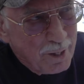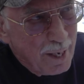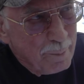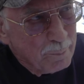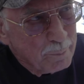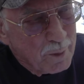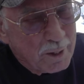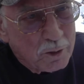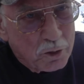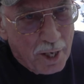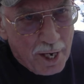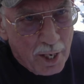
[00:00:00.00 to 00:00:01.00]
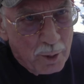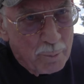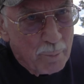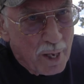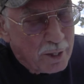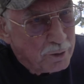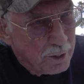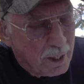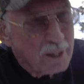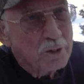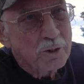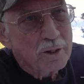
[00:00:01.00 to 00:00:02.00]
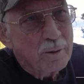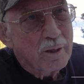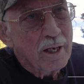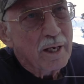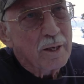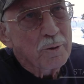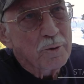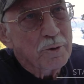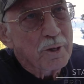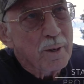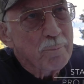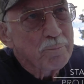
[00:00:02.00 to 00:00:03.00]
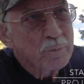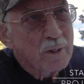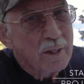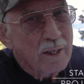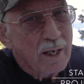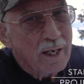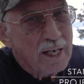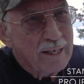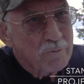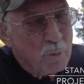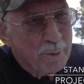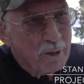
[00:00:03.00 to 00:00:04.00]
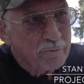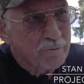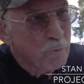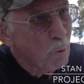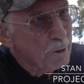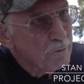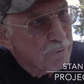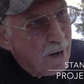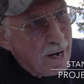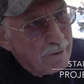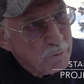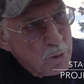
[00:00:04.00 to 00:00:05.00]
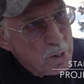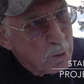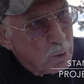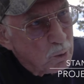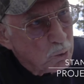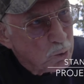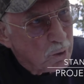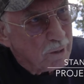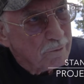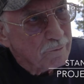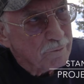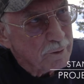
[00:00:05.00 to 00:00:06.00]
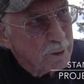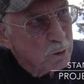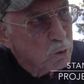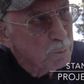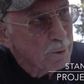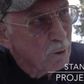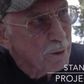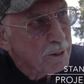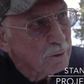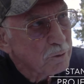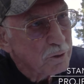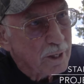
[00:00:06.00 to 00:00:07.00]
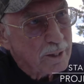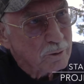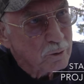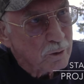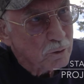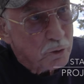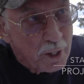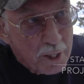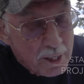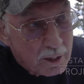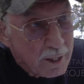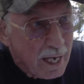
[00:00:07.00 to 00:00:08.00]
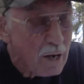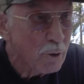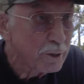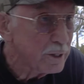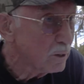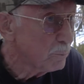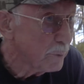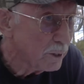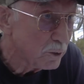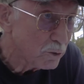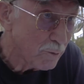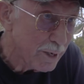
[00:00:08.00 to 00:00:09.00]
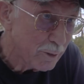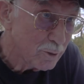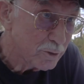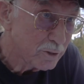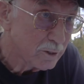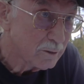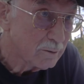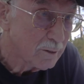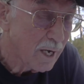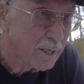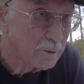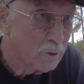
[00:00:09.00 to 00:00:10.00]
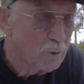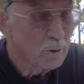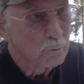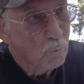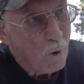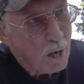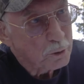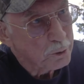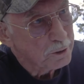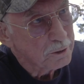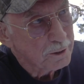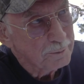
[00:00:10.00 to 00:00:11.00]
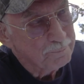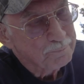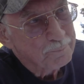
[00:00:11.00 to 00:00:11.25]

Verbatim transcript: I'm uh, Stan McNutt, and um, I have about 45 years of experience as city and county administrators in Idaho and Washington.